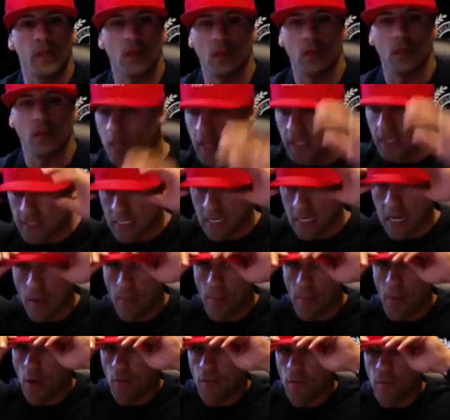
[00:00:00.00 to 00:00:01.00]
this," and I'm
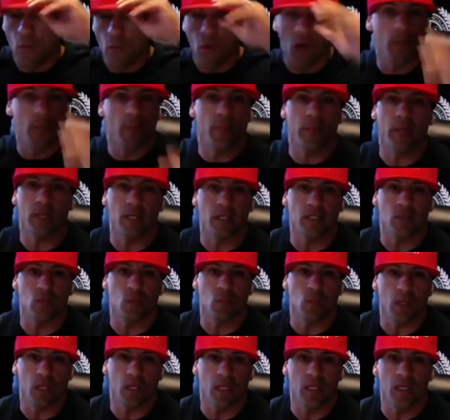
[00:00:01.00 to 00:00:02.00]
all for it because
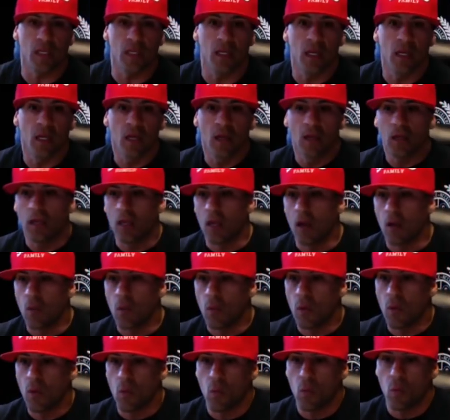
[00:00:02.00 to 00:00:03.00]
we, you know,
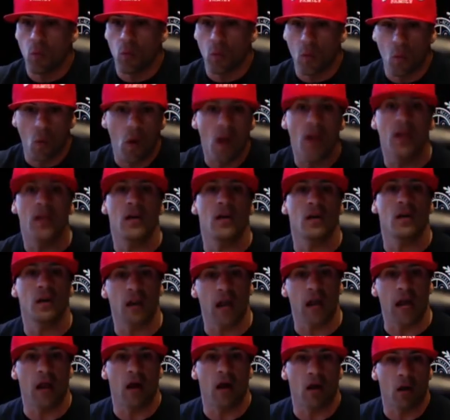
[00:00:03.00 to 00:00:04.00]
we we wanted our
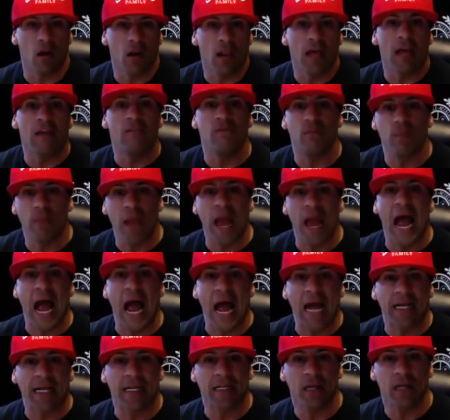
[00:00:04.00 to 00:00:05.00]
our life back,
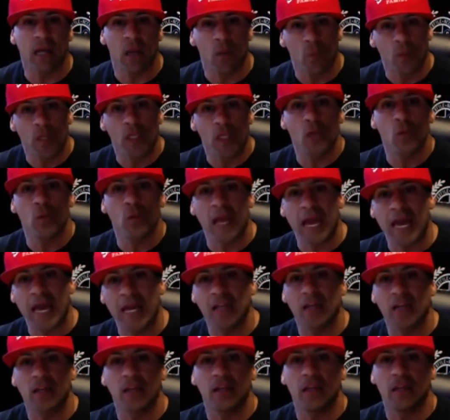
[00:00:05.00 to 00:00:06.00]
and we knew right. we had, to,
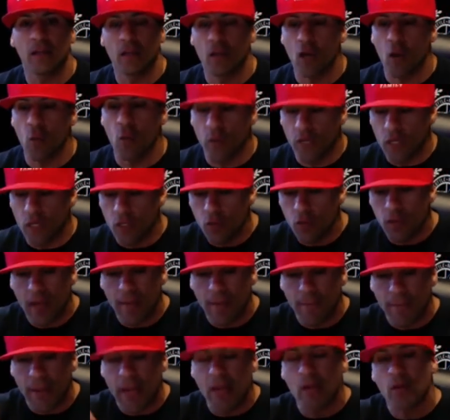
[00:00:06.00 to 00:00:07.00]
you know, we knew that
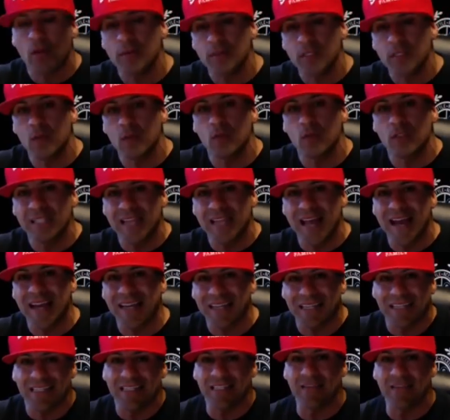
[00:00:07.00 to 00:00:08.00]
bankruptcy was not
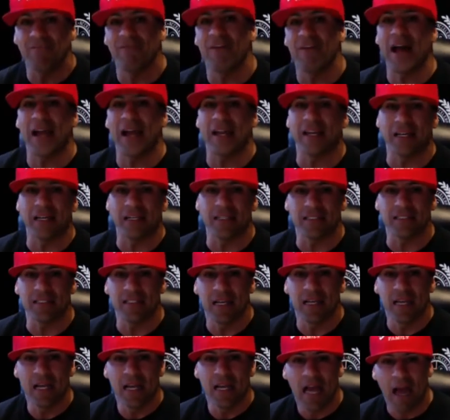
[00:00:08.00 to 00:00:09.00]
going to define us.
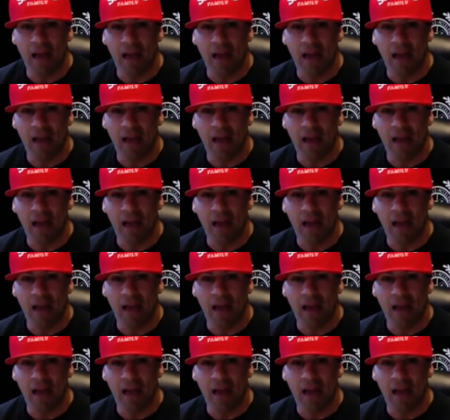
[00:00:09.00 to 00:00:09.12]
Right. I've